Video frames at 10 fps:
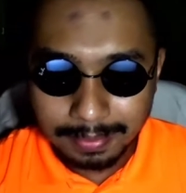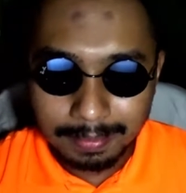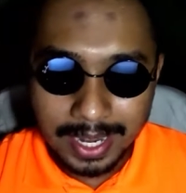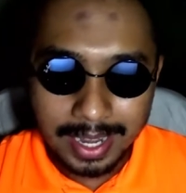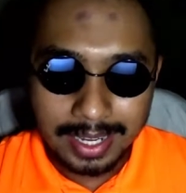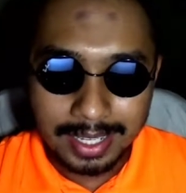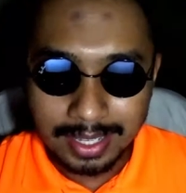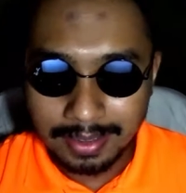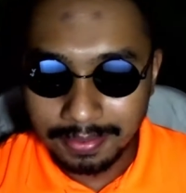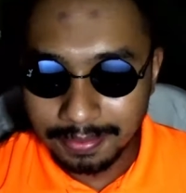But
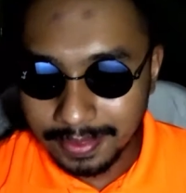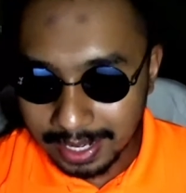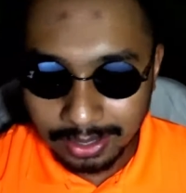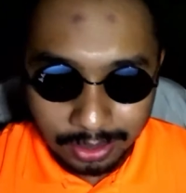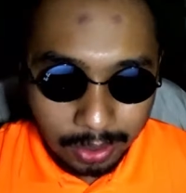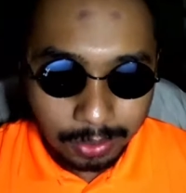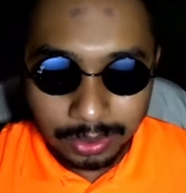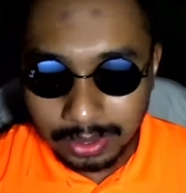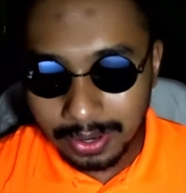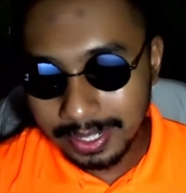if there's no
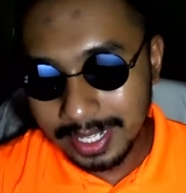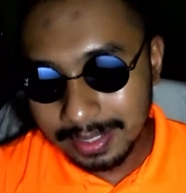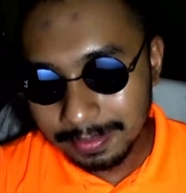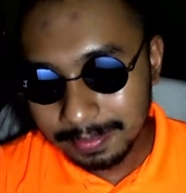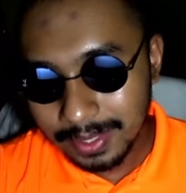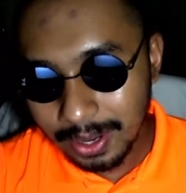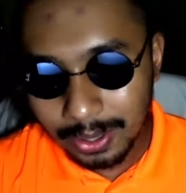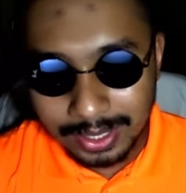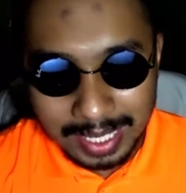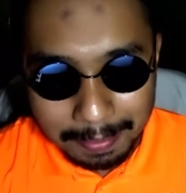story,
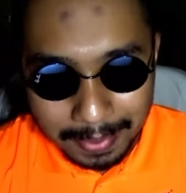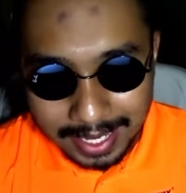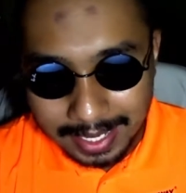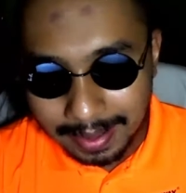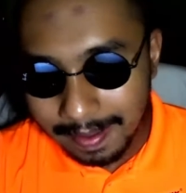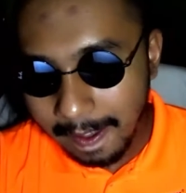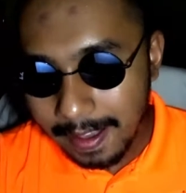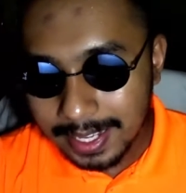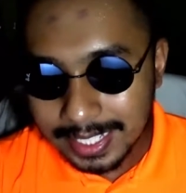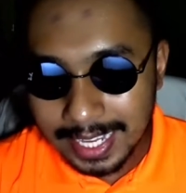or simply
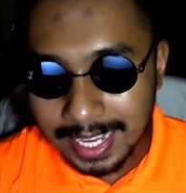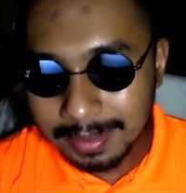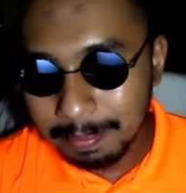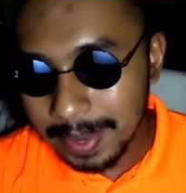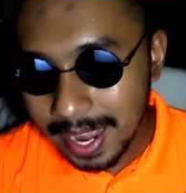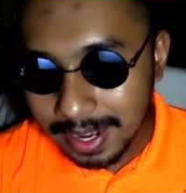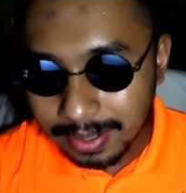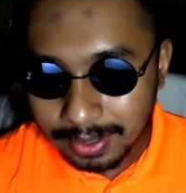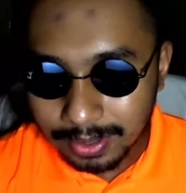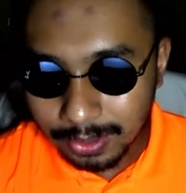it has bad
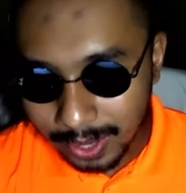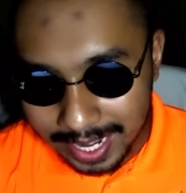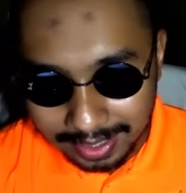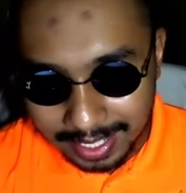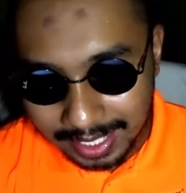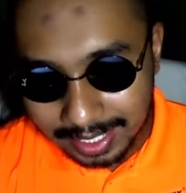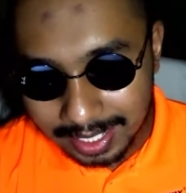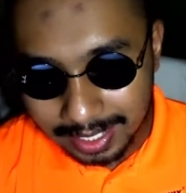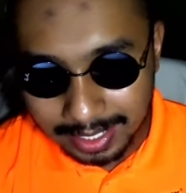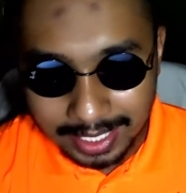writing,
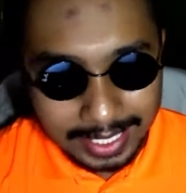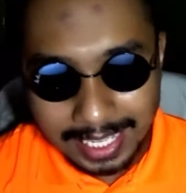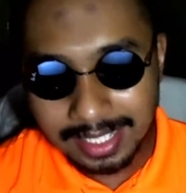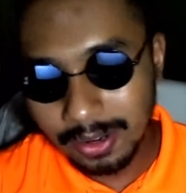it gets